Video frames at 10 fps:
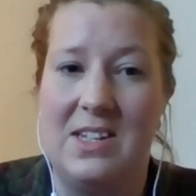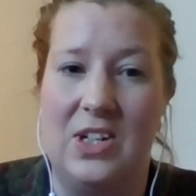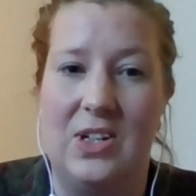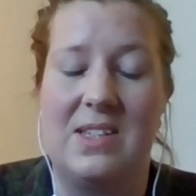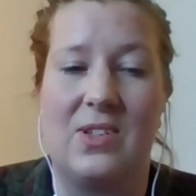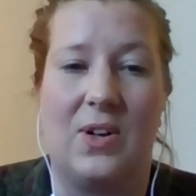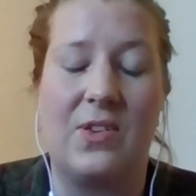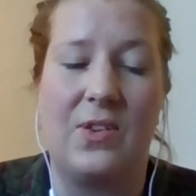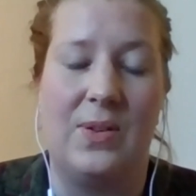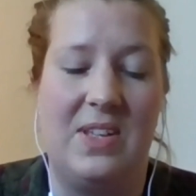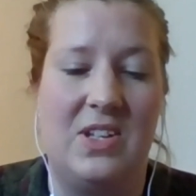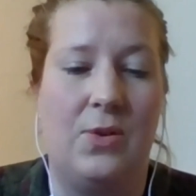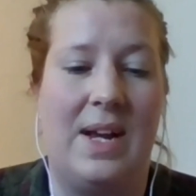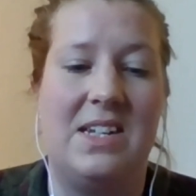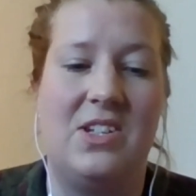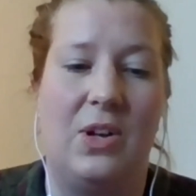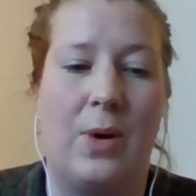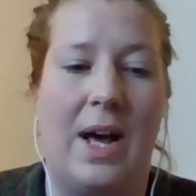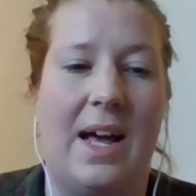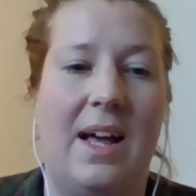to, it's also a situation
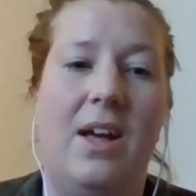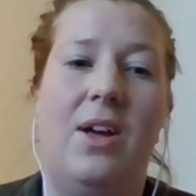where